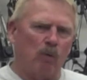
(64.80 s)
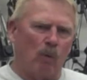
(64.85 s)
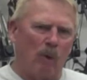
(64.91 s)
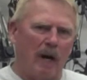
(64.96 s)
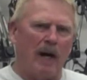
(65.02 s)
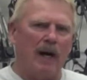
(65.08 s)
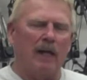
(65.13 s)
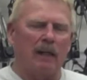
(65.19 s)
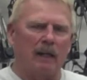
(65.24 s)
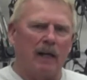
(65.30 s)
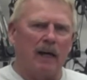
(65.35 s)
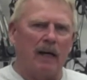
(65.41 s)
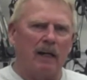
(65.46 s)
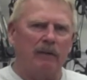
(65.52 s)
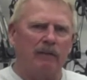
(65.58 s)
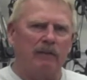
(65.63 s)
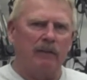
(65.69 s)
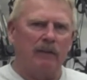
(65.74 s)

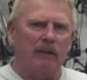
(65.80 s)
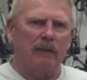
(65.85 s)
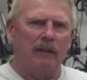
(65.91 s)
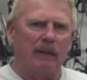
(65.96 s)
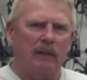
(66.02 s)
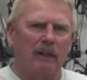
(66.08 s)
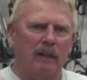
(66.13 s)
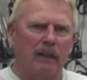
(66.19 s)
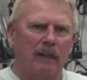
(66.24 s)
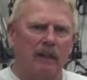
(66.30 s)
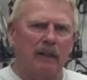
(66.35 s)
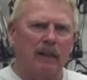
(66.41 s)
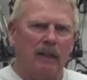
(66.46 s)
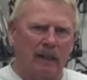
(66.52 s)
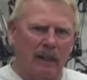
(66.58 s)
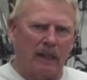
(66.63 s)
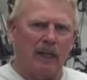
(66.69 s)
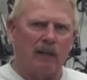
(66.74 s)
wildlife,
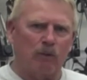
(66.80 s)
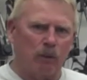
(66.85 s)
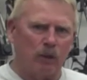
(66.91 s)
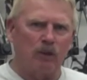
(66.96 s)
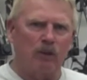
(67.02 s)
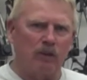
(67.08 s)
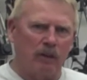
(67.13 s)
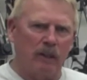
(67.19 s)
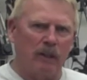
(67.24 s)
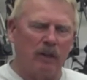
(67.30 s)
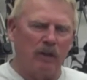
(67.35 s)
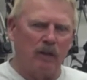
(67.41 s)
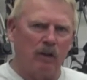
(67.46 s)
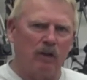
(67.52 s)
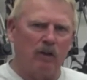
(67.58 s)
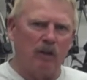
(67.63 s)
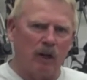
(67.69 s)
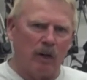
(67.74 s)
and that's what you need to
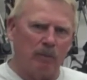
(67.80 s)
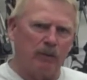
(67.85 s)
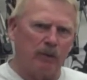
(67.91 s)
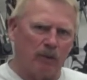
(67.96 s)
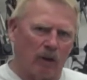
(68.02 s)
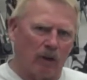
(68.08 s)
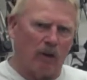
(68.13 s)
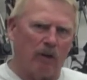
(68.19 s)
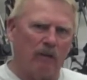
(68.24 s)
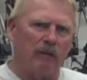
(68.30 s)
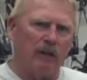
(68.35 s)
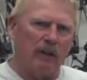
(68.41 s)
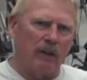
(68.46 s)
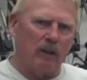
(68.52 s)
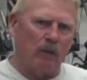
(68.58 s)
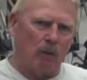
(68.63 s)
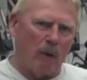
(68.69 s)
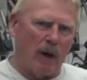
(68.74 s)
do, observe
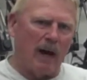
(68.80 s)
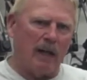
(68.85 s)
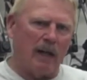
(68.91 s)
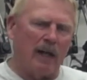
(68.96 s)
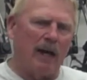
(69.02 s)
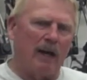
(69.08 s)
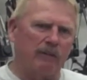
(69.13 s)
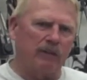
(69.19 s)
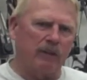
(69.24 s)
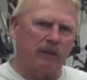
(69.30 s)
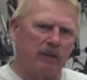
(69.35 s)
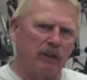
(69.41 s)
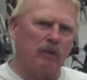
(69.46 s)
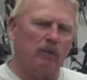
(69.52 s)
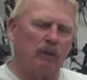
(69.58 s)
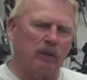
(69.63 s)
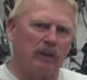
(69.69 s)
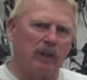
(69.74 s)
the wildlife to see
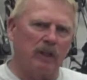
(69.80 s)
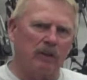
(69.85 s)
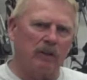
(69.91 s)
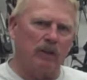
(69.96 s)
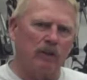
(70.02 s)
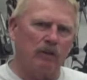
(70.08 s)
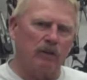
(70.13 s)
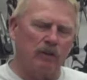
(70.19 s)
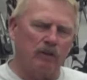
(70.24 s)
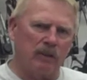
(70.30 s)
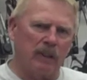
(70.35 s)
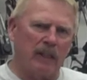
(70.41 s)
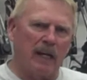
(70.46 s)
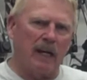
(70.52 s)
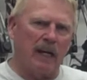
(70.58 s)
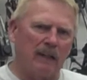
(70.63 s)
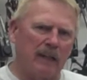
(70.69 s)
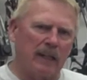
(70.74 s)
what they do, to see
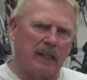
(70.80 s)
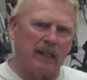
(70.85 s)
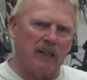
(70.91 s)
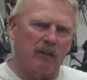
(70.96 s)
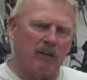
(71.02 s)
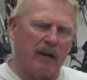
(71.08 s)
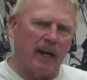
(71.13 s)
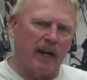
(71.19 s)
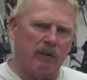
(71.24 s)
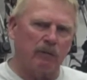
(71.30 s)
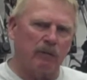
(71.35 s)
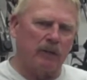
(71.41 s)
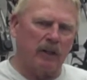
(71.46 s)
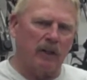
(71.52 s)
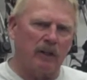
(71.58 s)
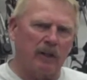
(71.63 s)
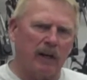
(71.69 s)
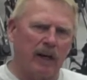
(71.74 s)
how they interact with
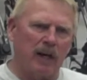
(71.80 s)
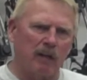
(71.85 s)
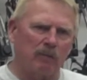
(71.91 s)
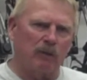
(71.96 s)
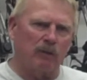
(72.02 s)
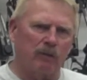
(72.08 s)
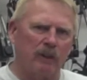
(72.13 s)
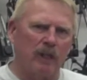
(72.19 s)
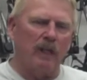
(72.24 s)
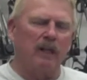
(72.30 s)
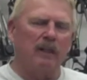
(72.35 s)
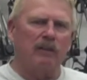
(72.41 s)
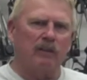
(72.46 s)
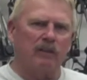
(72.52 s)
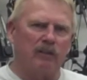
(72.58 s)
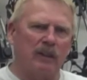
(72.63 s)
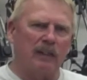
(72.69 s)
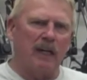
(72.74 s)
other animals, to
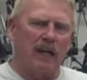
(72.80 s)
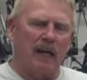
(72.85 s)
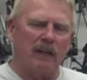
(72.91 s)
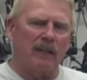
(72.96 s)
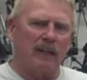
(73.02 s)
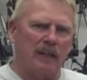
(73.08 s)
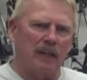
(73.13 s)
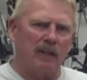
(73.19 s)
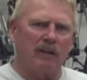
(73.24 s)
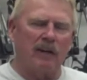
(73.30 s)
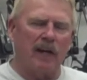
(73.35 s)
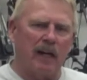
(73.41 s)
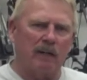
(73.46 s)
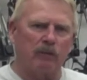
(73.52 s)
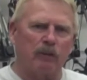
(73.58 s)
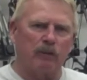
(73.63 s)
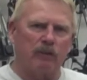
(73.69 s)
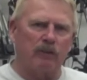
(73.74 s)
see how they
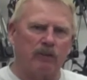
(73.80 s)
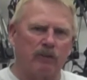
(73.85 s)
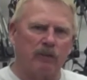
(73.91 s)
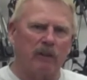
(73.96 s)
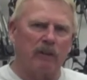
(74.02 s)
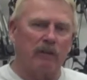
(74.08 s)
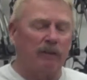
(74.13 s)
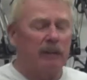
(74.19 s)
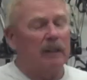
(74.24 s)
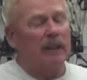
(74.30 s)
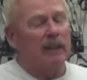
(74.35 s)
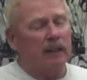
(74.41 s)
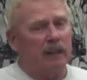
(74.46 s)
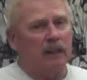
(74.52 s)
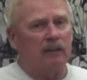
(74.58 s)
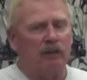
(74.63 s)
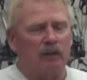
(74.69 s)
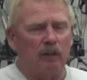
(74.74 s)
interact with yourself,
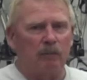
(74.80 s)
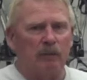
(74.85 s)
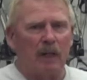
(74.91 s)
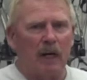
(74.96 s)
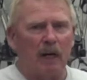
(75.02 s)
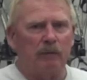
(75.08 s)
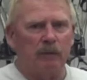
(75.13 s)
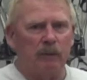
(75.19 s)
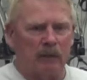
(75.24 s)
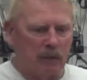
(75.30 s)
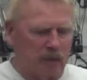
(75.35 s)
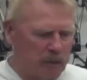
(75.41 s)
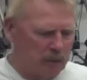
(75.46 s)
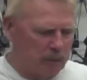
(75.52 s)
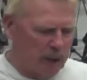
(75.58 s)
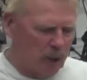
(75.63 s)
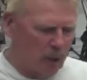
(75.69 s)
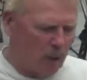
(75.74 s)
and sometimes it gets to
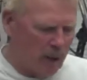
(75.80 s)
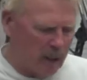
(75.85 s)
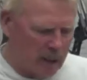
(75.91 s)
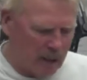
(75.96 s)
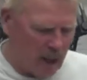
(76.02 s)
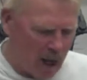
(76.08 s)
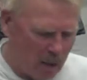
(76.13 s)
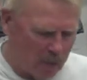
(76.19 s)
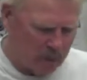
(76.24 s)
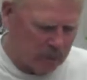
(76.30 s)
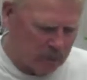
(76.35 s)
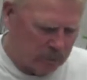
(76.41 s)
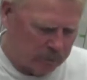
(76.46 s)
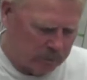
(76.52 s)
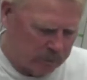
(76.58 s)
be quite comical.